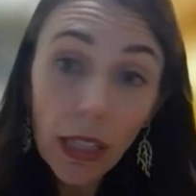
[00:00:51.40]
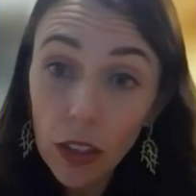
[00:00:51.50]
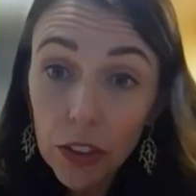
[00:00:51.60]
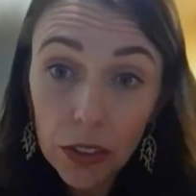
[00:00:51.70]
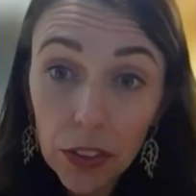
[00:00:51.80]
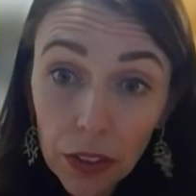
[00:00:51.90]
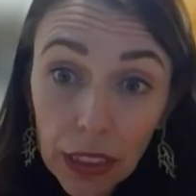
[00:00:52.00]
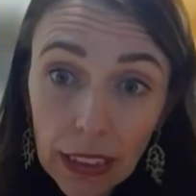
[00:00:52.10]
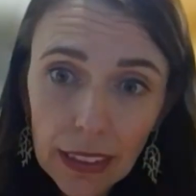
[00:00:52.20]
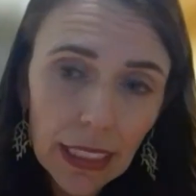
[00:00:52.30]
uh, two
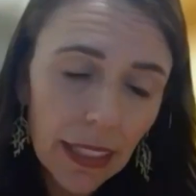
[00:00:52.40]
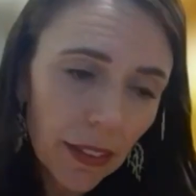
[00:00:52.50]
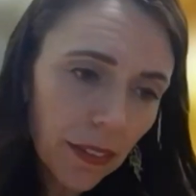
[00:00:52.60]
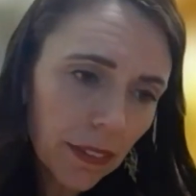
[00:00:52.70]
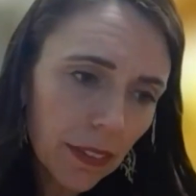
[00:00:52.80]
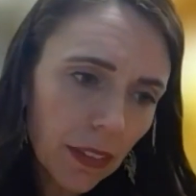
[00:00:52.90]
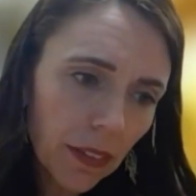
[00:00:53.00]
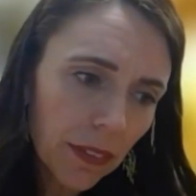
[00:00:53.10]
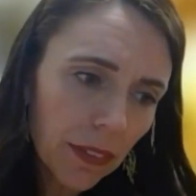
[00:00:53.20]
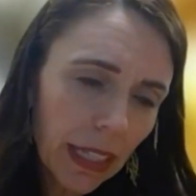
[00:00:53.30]
things I'd say on,
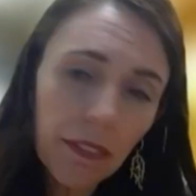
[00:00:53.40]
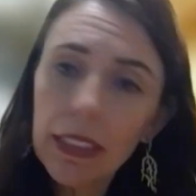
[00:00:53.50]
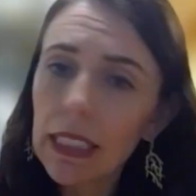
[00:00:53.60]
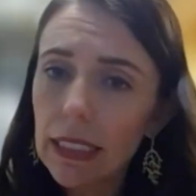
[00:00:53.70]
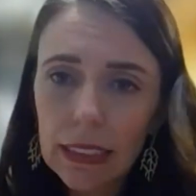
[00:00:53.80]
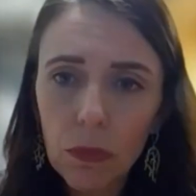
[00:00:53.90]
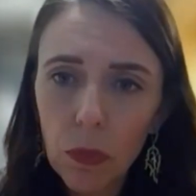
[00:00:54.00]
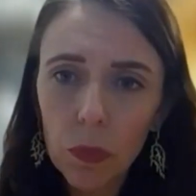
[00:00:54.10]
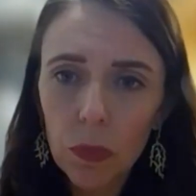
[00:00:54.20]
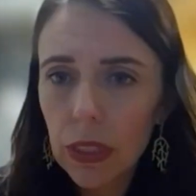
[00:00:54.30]
on that really is
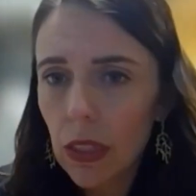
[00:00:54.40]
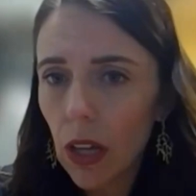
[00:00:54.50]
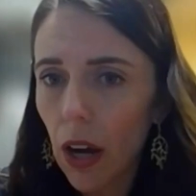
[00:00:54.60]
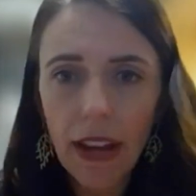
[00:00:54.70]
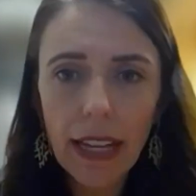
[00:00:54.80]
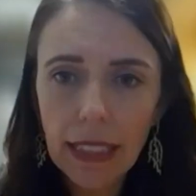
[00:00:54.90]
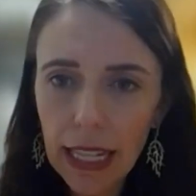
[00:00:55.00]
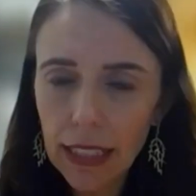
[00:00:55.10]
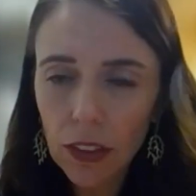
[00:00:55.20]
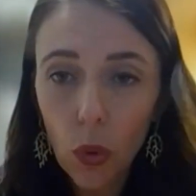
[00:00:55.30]
I've had
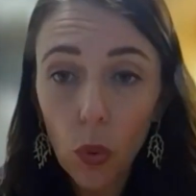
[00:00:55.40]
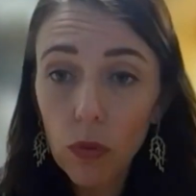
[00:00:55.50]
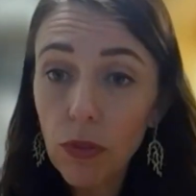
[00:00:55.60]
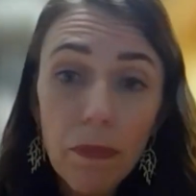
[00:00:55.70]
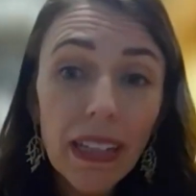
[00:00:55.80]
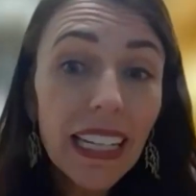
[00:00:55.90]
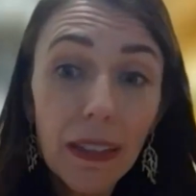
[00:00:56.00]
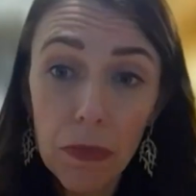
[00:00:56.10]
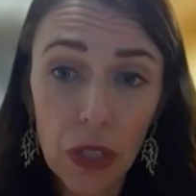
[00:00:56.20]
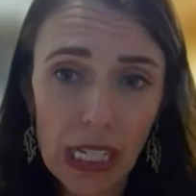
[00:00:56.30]
that call from many
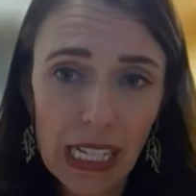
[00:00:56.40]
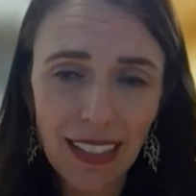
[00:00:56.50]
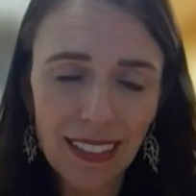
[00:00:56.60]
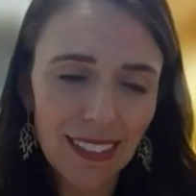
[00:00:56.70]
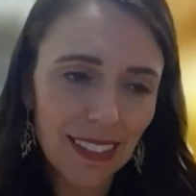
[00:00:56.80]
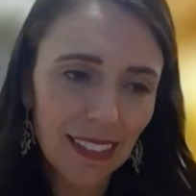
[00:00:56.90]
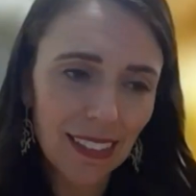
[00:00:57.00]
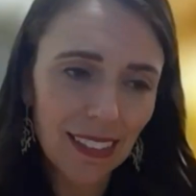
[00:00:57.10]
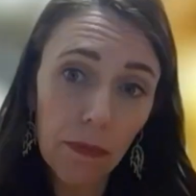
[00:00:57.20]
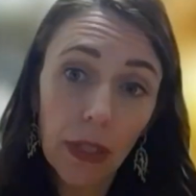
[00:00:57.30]
communities,
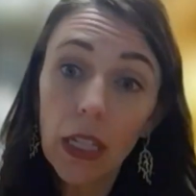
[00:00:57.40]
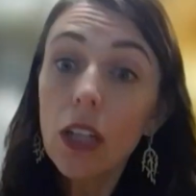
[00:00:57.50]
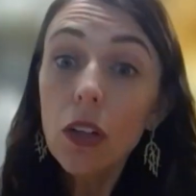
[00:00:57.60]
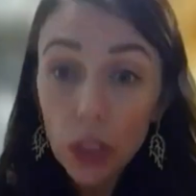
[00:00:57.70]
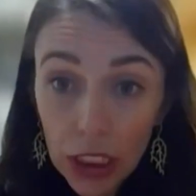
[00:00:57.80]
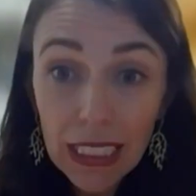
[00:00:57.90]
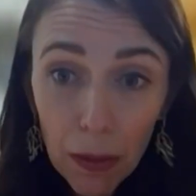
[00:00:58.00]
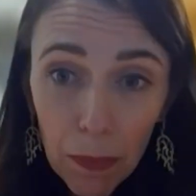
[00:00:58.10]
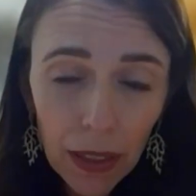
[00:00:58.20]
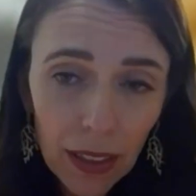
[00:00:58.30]
um, not just
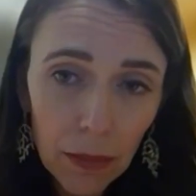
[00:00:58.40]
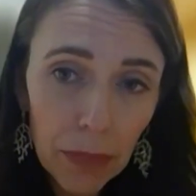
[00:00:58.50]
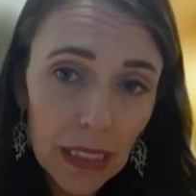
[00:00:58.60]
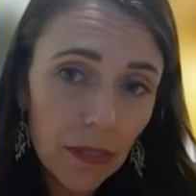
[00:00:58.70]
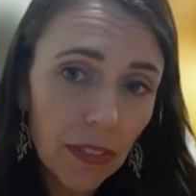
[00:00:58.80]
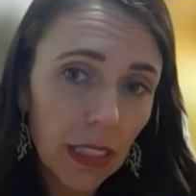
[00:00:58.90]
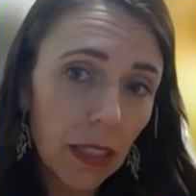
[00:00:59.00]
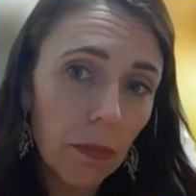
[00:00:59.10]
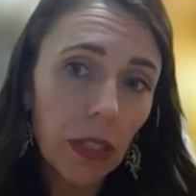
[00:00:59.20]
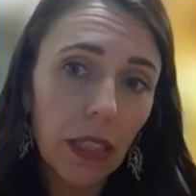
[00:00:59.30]
our Pacifica
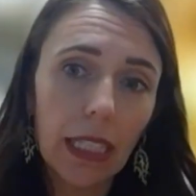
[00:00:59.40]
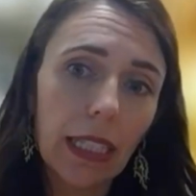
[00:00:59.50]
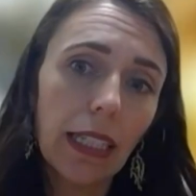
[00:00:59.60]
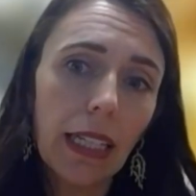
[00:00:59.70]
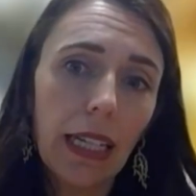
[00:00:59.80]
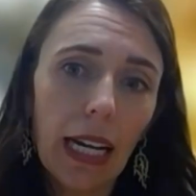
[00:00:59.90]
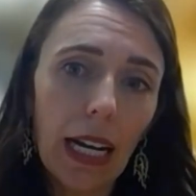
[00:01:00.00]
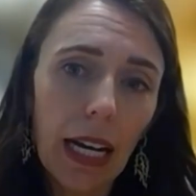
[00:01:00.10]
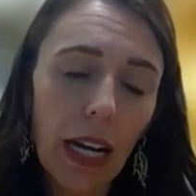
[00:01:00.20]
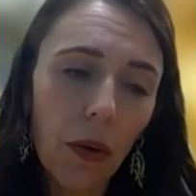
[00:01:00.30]
community
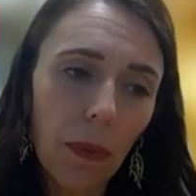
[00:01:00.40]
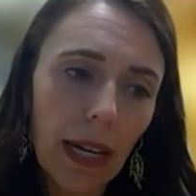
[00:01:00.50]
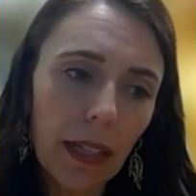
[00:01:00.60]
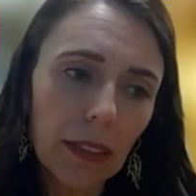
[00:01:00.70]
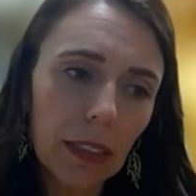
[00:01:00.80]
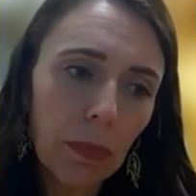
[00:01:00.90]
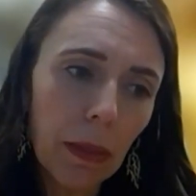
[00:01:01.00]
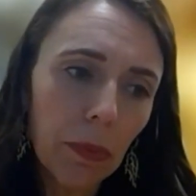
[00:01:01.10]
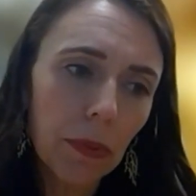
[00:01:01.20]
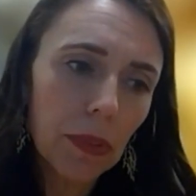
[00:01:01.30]
uh, around
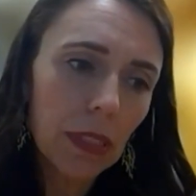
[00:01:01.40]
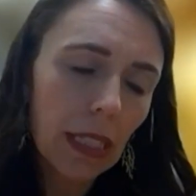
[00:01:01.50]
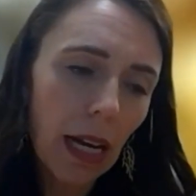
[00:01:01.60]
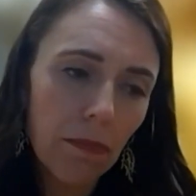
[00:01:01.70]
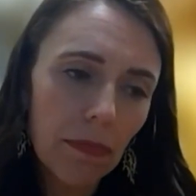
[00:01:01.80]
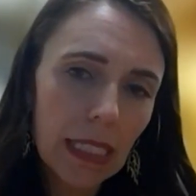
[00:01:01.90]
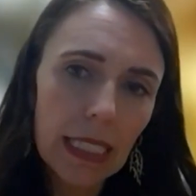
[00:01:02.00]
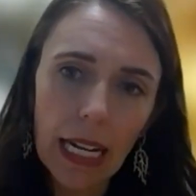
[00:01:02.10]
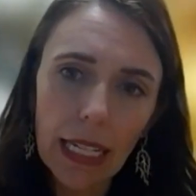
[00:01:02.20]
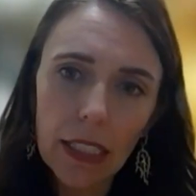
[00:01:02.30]
people's um,
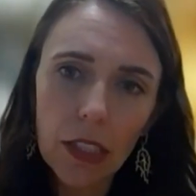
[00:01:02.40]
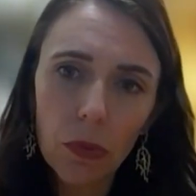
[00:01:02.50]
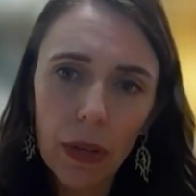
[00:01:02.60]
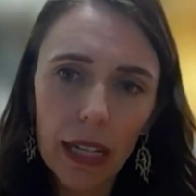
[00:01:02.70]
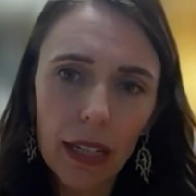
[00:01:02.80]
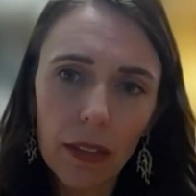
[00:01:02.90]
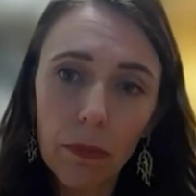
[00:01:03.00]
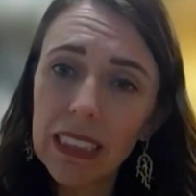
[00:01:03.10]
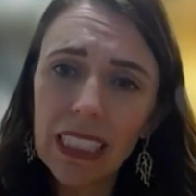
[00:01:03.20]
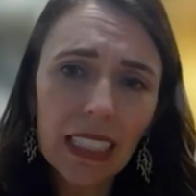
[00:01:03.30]
status, where
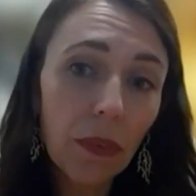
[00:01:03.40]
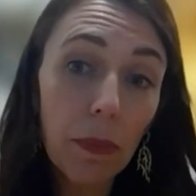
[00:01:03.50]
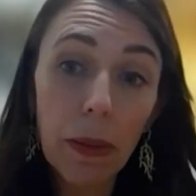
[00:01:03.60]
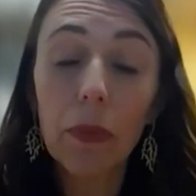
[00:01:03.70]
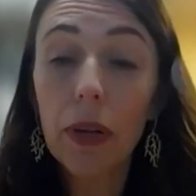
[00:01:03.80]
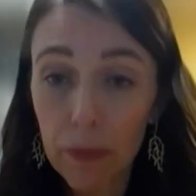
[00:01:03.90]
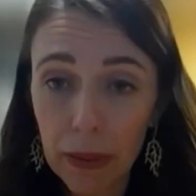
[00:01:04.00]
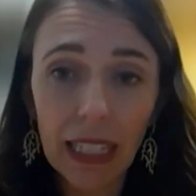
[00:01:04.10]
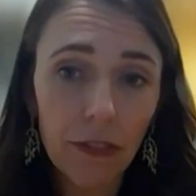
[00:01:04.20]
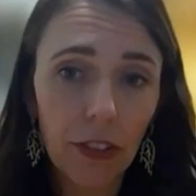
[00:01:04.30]
particularly where people have been here for